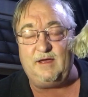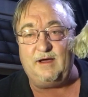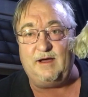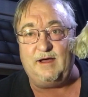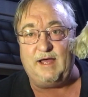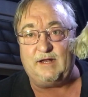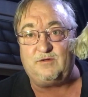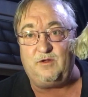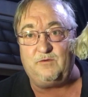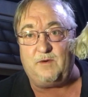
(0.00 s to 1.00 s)
at
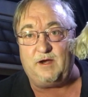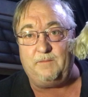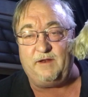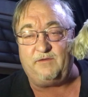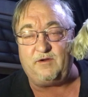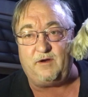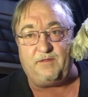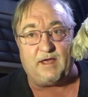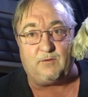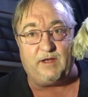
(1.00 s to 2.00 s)
Coldwater, Minnesota,
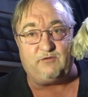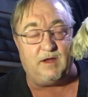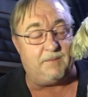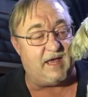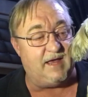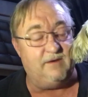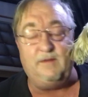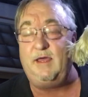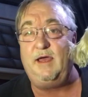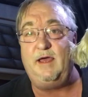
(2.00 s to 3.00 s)
that quick trip, and
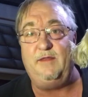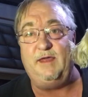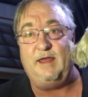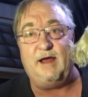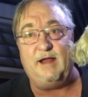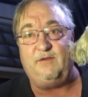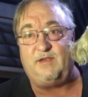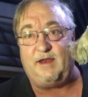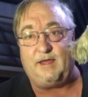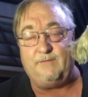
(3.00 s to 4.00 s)
then I just
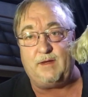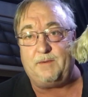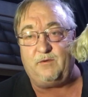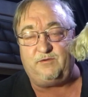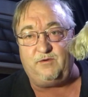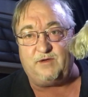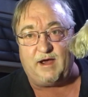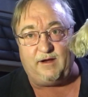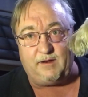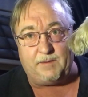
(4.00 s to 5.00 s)
had to give up. I was too
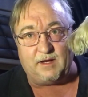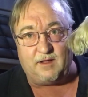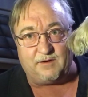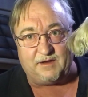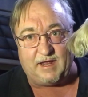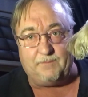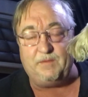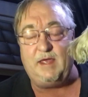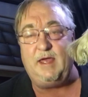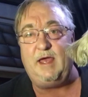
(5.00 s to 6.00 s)
tired. It had been a long day,
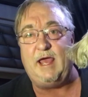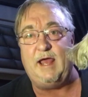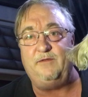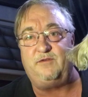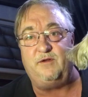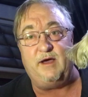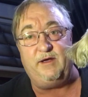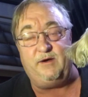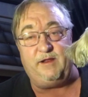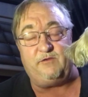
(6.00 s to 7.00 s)
and so now
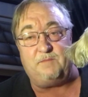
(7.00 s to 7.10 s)
here it is